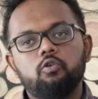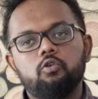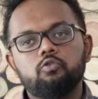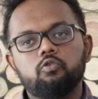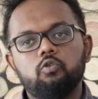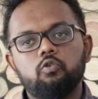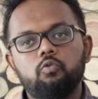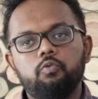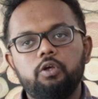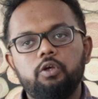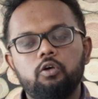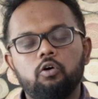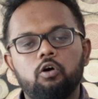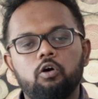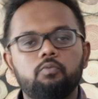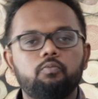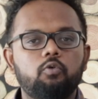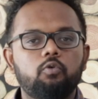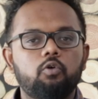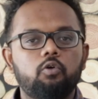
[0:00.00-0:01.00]
So we
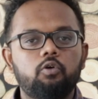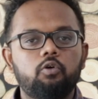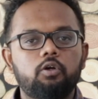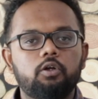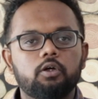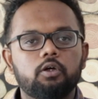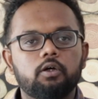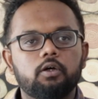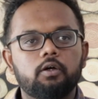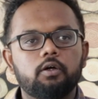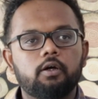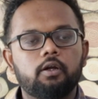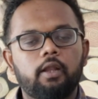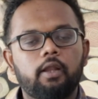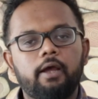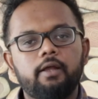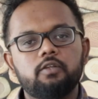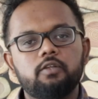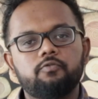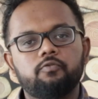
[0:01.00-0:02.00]
onboard
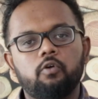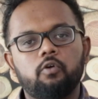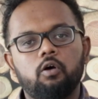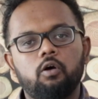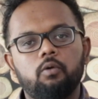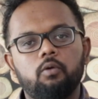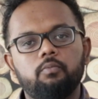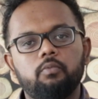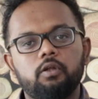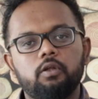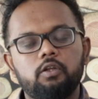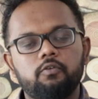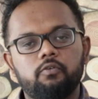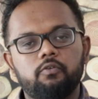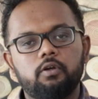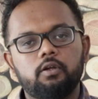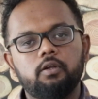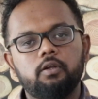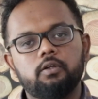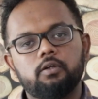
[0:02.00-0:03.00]
clients from
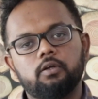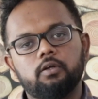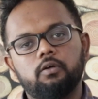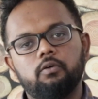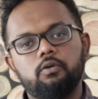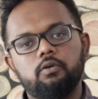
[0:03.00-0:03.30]
different